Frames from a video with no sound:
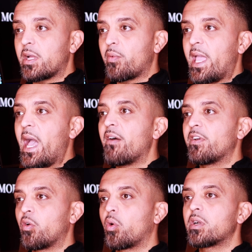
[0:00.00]
that we have
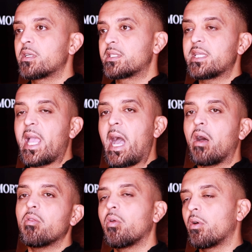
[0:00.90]
in order to see
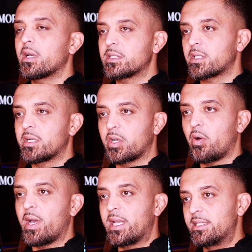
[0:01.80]
how long it's going to
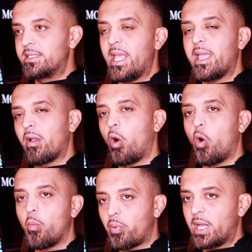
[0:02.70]
go ahead and take
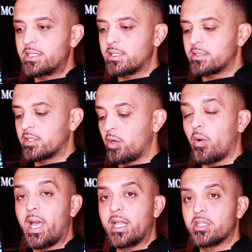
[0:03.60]
home prices to
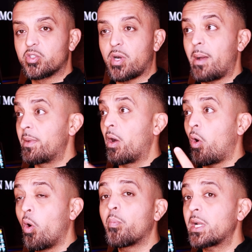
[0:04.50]
go ahead and drop. Now,
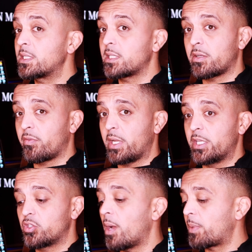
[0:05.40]
home prices have
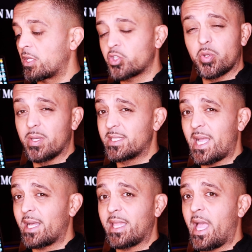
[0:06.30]
already dropped. I'll show you
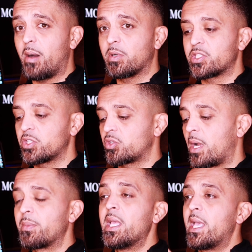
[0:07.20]
exactly how much it's
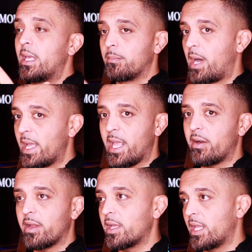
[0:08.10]
dropped in my
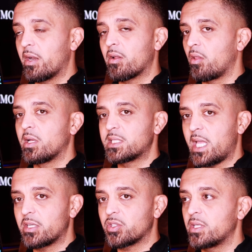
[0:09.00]
area here in Los
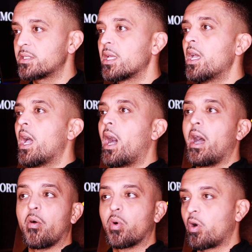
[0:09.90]
Angeles.
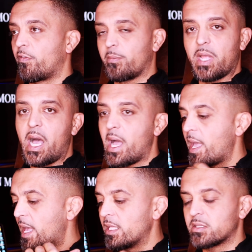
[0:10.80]
We'll go from the
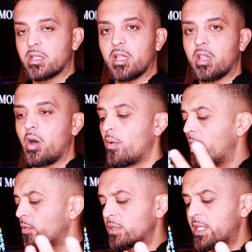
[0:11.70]
high end to the low
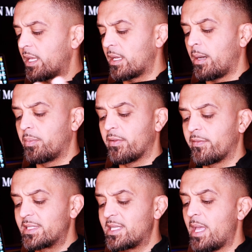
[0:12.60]
end. We'll take a couple
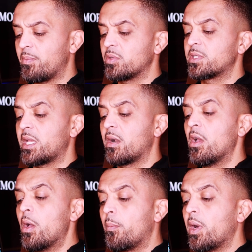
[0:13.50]
of examples here.
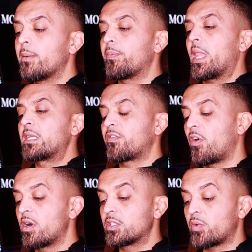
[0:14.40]
But as
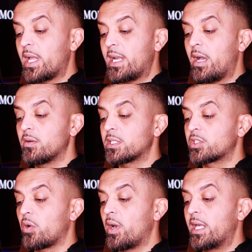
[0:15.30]
far as right now
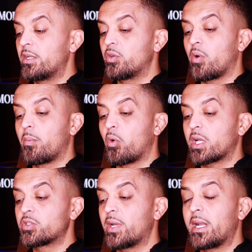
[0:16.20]
let's go ahead and do our
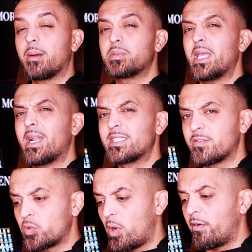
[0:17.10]
mortgage rate update as
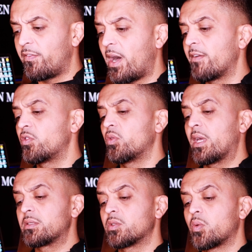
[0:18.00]
of
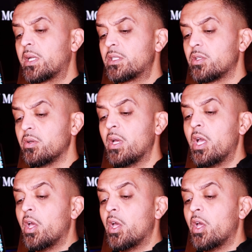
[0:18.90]
12/5/2022.